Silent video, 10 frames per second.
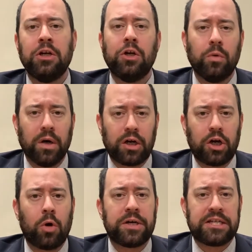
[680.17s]
who are
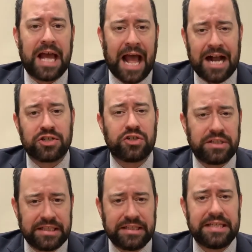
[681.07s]
going to
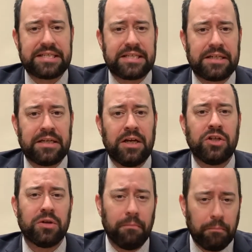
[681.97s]
actually listen
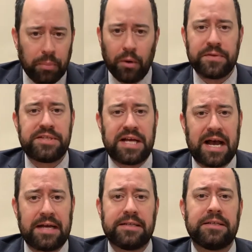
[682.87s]
to both
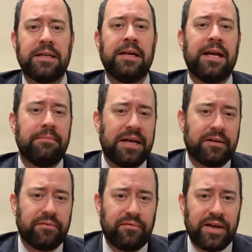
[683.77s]
sides and make
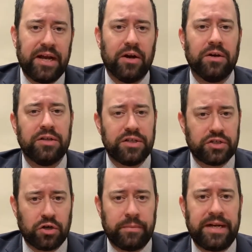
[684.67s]
a fair
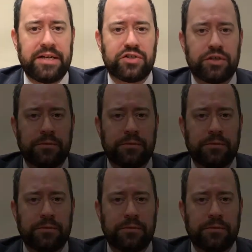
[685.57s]
determination.